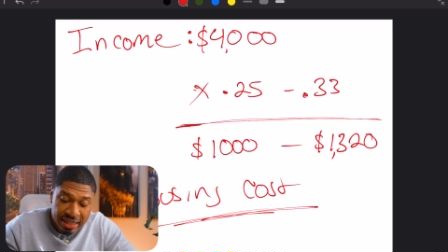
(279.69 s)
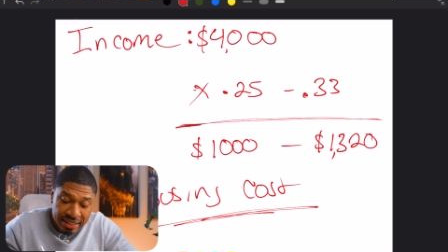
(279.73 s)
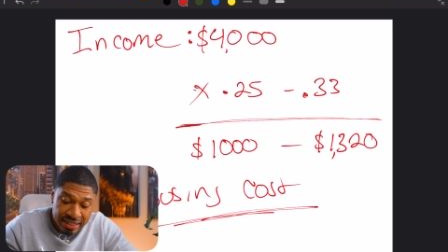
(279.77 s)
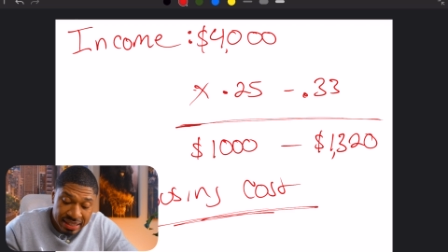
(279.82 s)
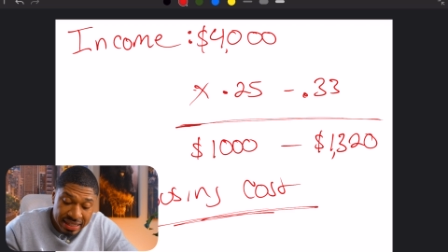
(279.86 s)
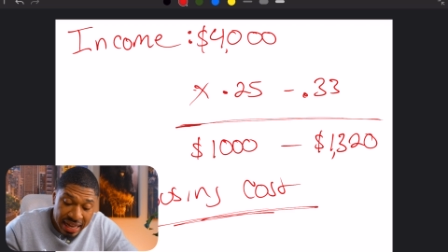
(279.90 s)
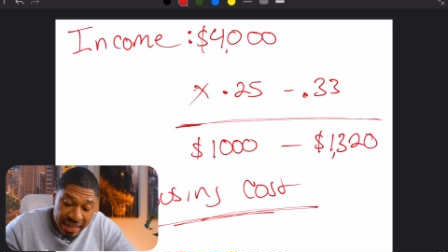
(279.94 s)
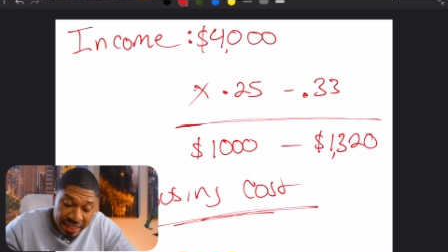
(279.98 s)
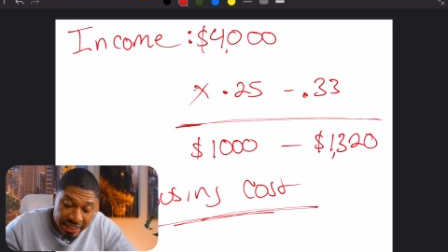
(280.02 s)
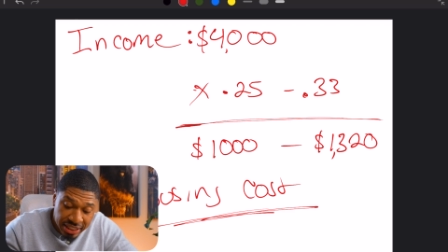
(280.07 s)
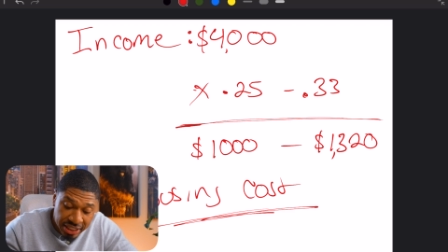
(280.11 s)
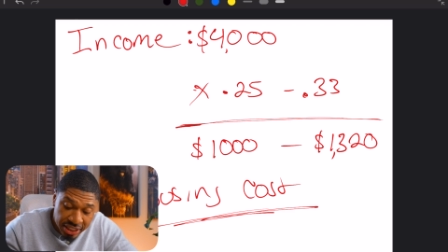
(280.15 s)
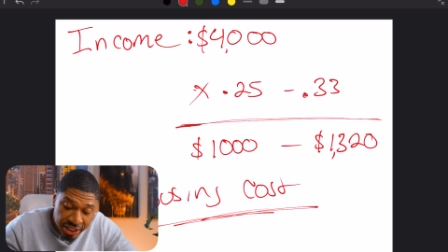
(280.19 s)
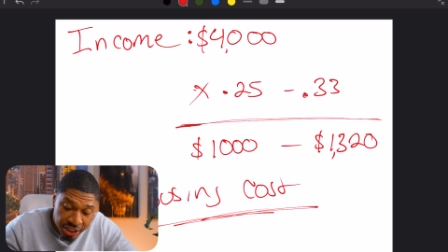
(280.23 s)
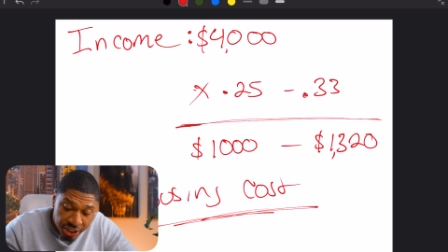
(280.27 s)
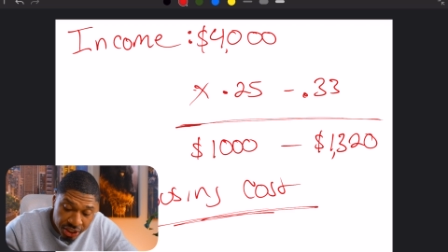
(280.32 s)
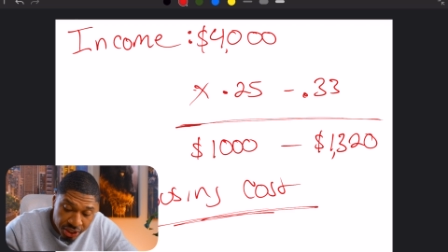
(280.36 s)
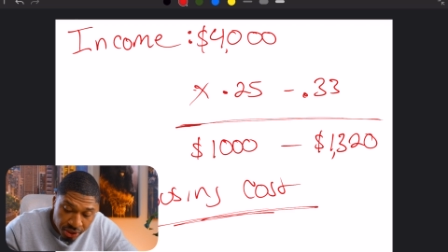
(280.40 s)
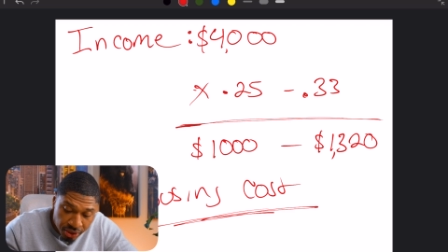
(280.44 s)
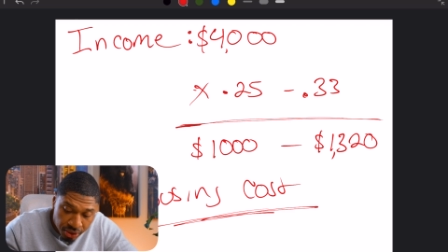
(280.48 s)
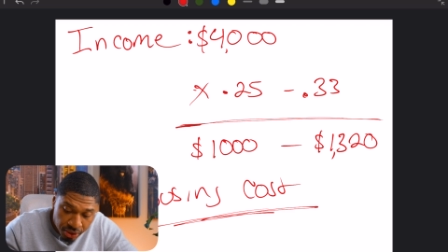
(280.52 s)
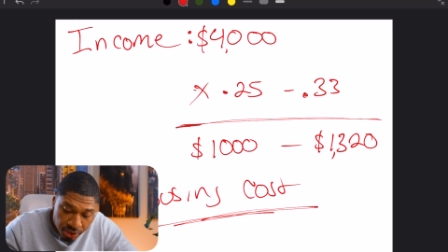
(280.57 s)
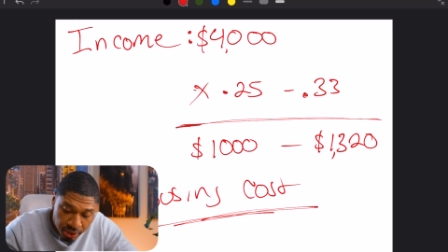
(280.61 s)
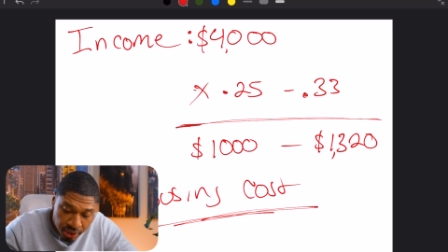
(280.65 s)
That's
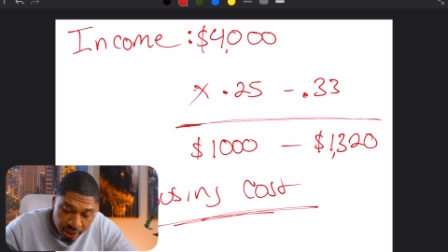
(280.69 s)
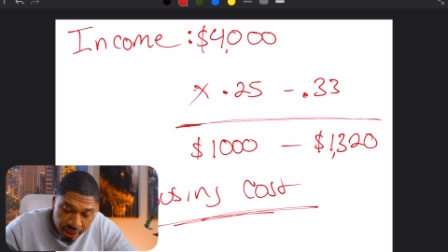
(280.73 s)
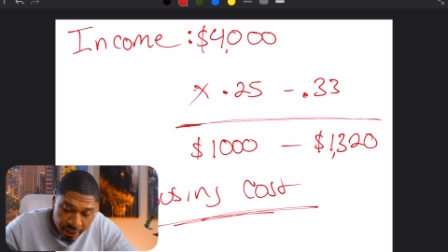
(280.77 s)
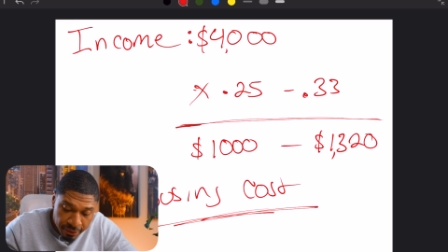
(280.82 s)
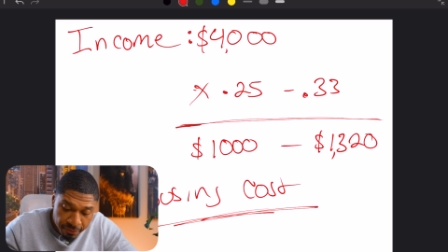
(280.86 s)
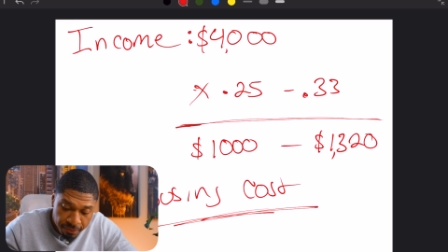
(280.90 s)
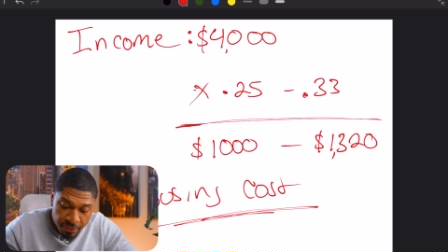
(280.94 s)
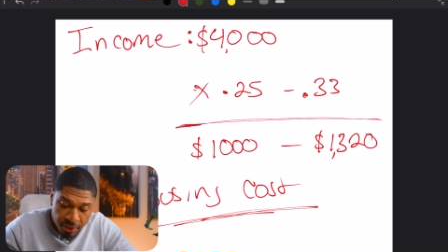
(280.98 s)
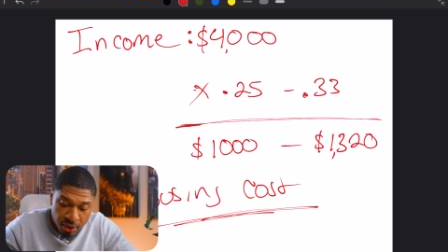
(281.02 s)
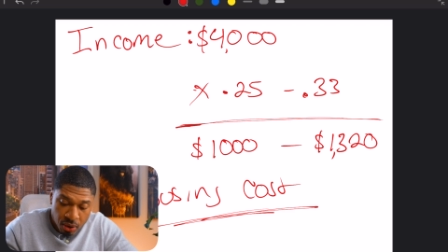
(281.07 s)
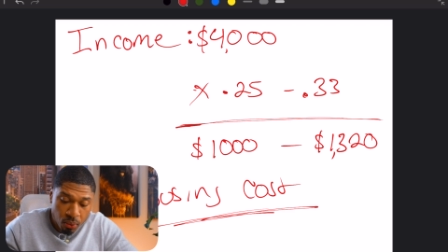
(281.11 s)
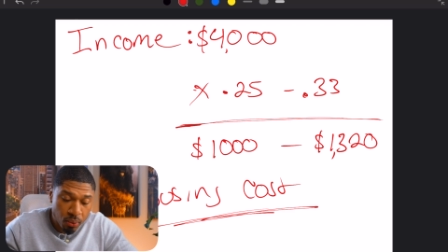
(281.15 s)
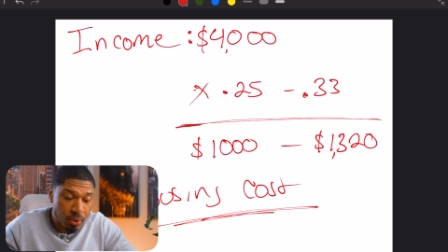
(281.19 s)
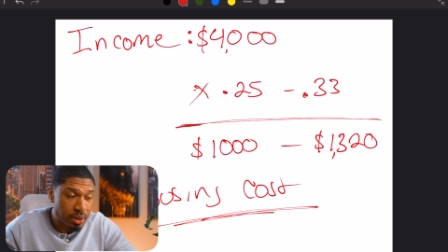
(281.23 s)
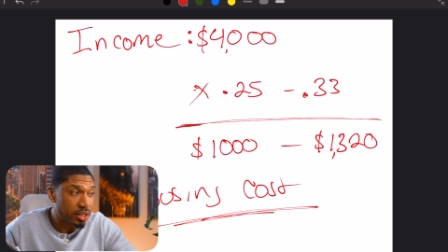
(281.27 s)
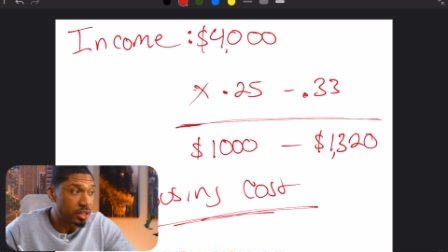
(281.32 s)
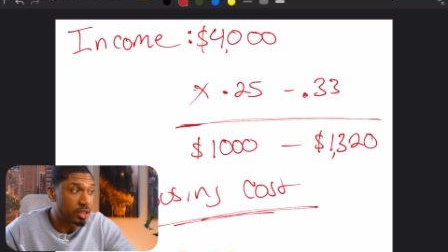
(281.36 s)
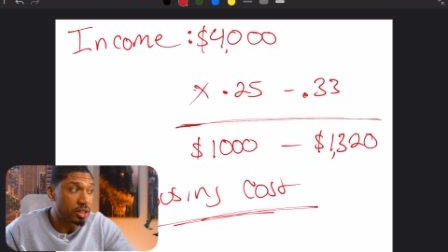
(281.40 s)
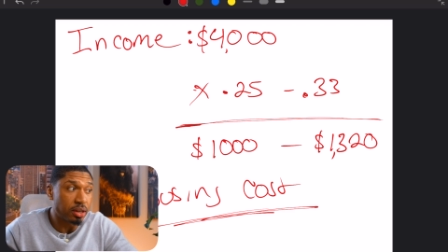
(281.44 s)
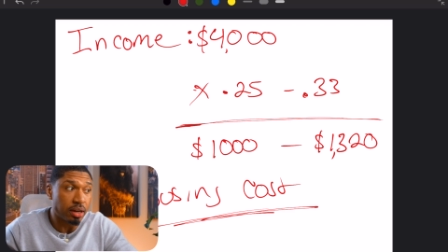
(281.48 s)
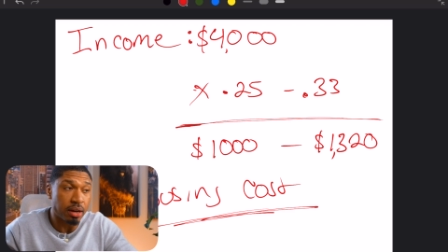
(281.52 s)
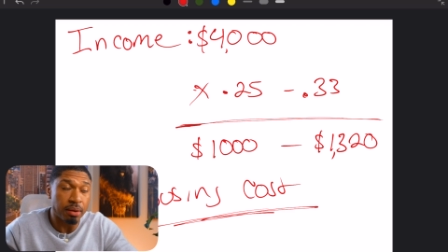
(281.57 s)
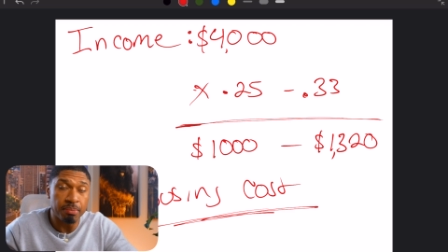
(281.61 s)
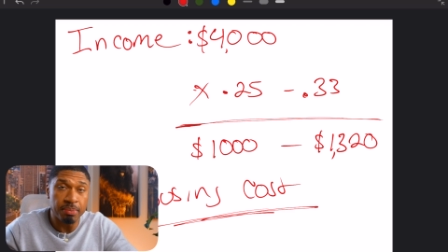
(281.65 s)
generally what is
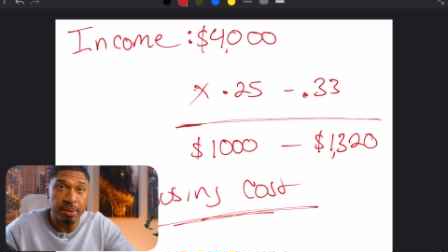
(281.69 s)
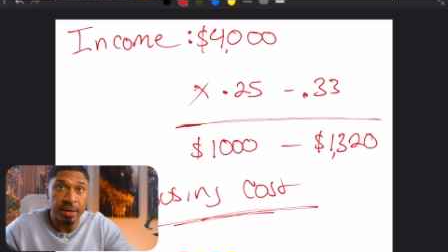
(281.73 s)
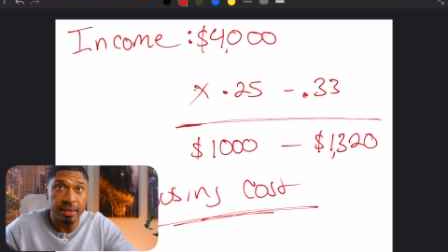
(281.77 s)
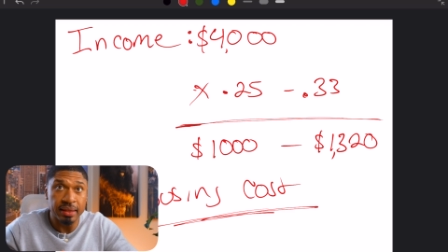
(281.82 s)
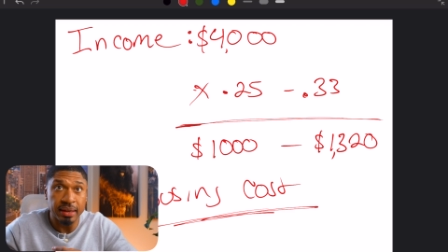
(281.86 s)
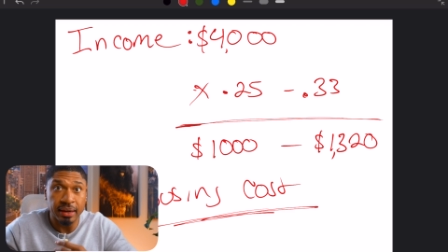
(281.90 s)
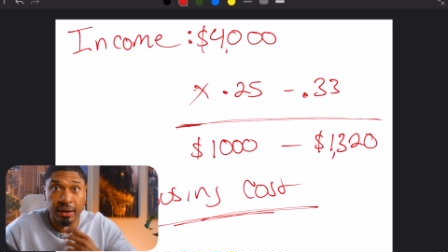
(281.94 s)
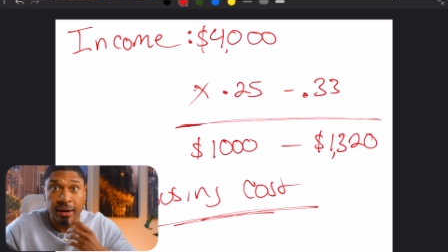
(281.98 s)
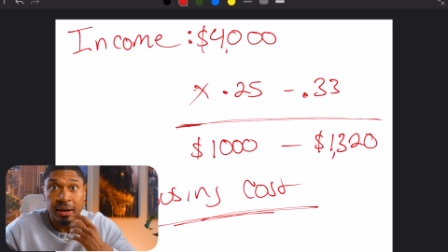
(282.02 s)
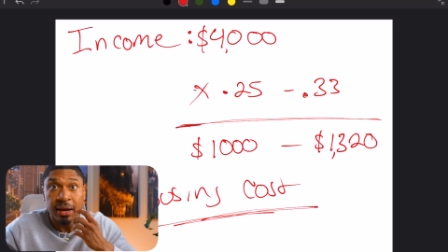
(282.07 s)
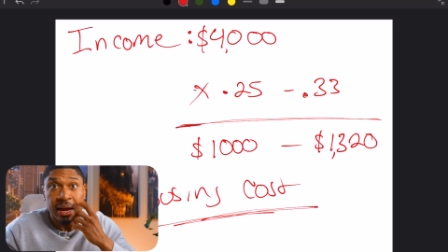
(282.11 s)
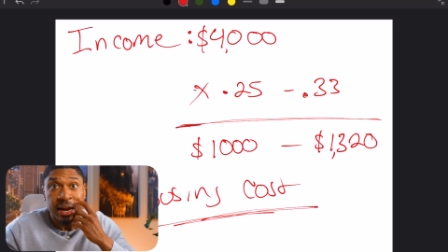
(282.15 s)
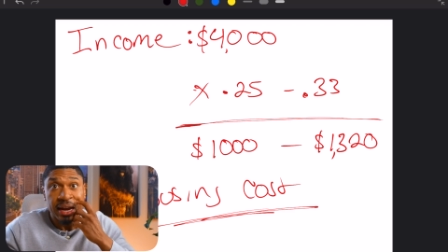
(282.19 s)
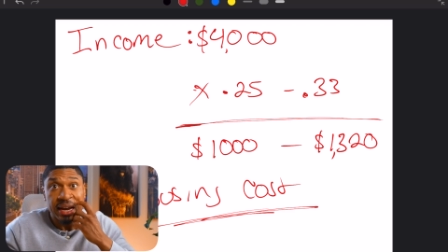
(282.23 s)
going to be there.